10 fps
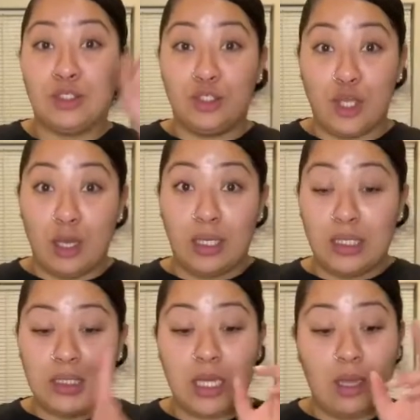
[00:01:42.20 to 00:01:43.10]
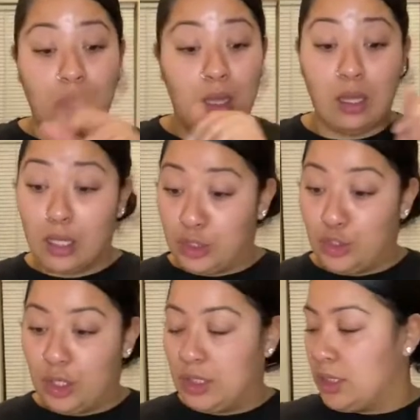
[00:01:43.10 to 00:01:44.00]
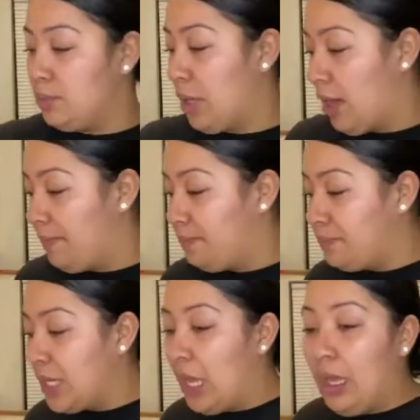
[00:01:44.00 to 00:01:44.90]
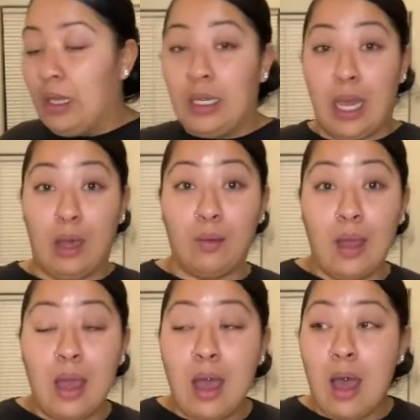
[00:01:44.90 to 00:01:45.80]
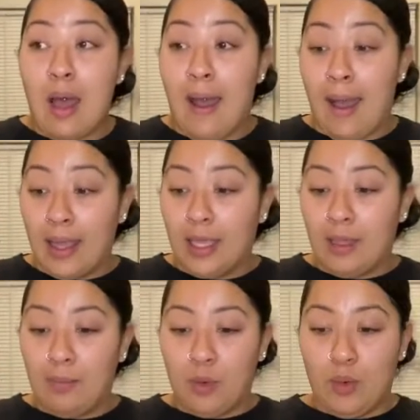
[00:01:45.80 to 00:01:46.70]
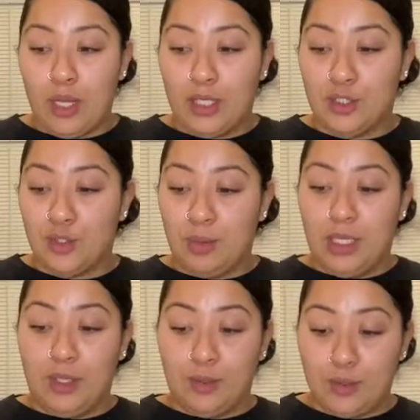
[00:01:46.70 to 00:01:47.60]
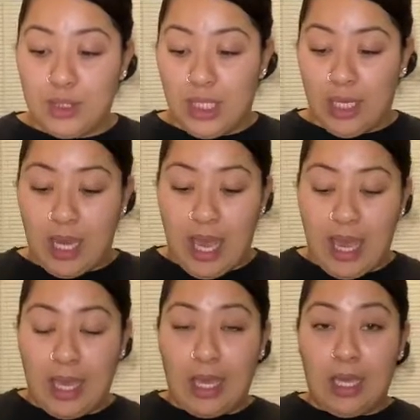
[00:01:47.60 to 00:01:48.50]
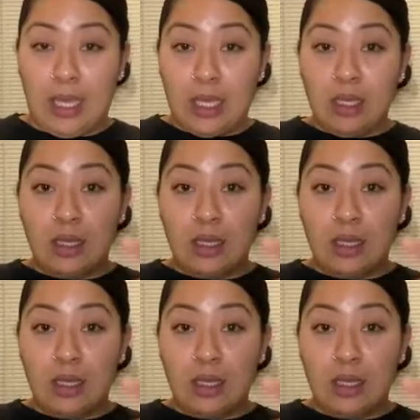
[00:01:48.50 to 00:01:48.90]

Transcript: Johnny's, because Johnny's is bomb. Now, I am going to be using a